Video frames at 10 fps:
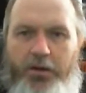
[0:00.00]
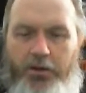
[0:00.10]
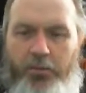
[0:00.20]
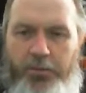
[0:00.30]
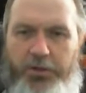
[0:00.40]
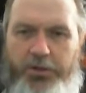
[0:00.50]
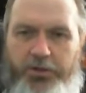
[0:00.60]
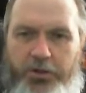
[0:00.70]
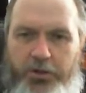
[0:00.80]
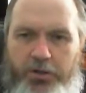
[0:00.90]
The
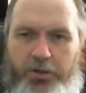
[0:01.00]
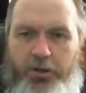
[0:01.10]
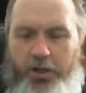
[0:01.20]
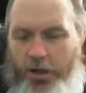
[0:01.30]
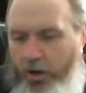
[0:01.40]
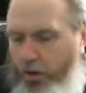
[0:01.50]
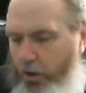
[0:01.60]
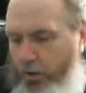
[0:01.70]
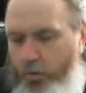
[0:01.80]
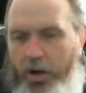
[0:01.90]
minister,
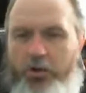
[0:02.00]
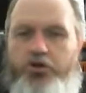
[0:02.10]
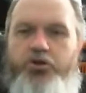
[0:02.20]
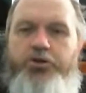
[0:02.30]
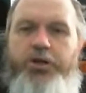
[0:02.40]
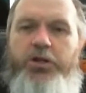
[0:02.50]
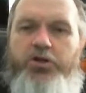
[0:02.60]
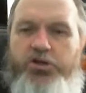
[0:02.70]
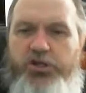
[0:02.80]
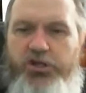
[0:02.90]
or I should say the
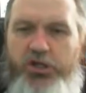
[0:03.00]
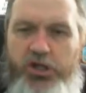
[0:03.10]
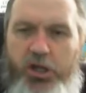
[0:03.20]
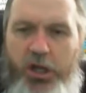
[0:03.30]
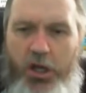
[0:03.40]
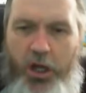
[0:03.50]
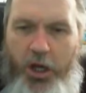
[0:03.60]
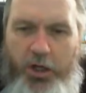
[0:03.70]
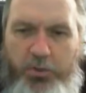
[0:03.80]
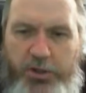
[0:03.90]
shitty
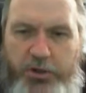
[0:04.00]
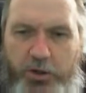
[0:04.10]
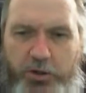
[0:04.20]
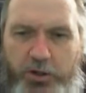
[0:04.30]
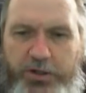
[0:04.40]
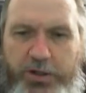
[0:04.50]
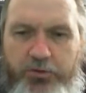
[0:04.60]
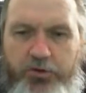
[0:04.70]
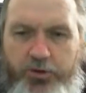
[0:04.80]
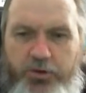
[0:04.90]
Mr. Justin
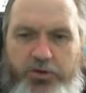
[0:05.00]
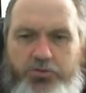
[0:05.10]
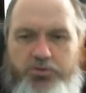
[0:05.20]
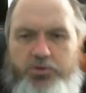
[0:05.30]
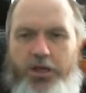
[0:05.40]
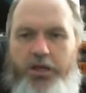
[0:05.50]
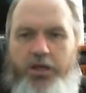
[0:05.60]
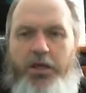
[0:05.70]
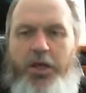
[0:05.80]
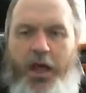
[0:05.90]
Trudeau, okay?
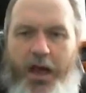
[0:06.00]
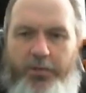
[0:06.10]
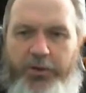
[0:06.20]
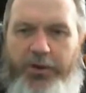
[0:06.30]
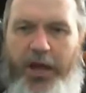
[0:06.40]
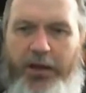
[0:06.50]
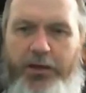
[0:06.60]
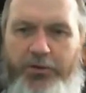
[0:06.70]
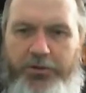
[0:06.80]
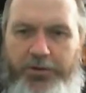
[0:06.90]
I'm
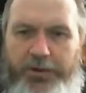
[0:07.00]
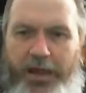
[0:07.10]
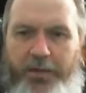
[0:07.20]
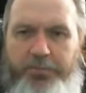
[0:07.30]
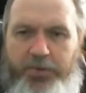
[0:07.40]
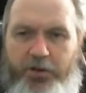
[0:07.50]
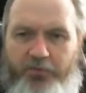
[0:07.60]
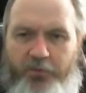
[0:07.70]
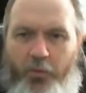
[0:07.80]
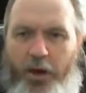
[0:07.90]
entitled to say that
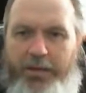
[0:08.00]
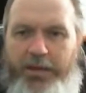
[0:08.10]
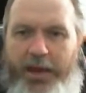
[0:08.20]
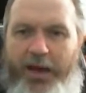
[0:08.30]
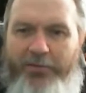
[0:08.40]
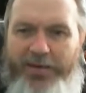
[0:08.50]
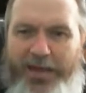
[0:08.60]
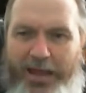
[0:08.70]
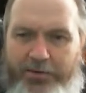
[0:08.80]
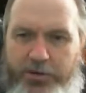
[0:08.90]
because for what he
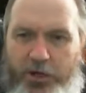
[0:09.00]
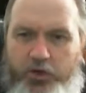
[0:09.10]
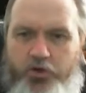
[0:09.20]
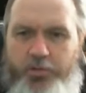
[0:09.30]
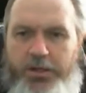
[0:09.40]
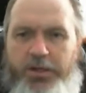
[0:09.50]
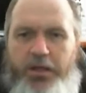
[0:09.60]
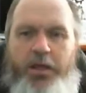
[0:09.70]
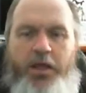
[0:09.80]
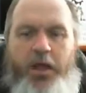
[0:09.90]
has done to me,
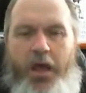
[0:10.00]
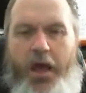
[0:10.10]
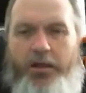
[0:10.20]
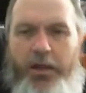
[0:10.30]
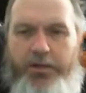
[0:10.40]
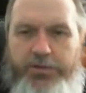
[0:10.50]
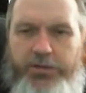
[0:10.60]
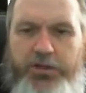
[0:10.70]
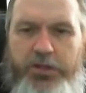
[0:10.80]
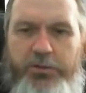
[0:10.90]
and that
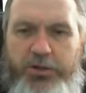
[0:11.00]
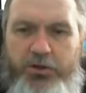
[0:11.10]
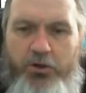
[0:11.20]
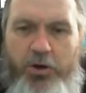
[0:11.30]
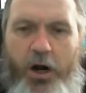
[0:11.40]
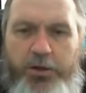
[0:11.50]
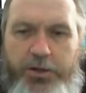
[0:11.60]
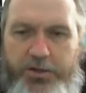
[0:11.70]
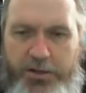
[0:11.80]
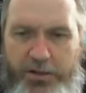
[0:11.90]
shitty Mr.
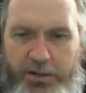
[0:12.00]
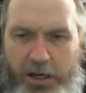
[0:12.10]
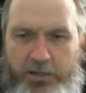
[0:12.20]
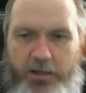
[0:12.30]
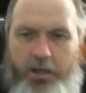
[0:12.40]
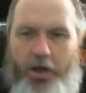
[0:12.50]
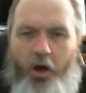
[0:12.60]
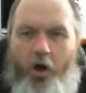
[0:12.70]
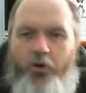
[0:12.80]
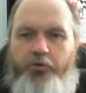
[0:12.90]
Harjit Sajjan,
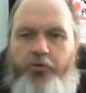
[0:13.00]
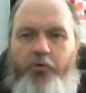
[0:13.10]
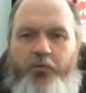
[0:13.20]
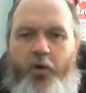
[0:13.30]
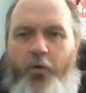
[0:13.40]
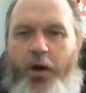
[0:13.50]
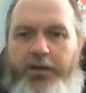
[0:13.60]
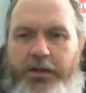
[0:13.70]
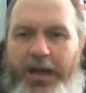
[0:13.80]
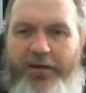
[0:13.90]
also for
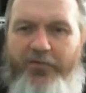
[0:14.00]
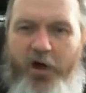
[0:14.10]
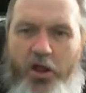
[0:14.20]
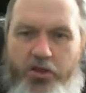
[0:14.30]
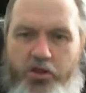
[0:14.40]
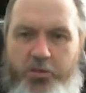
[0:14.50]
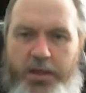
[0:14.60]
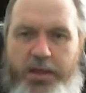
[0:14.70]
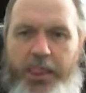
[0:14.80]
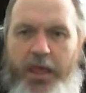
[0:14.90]
what he have done to
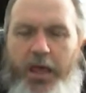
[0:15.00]
me.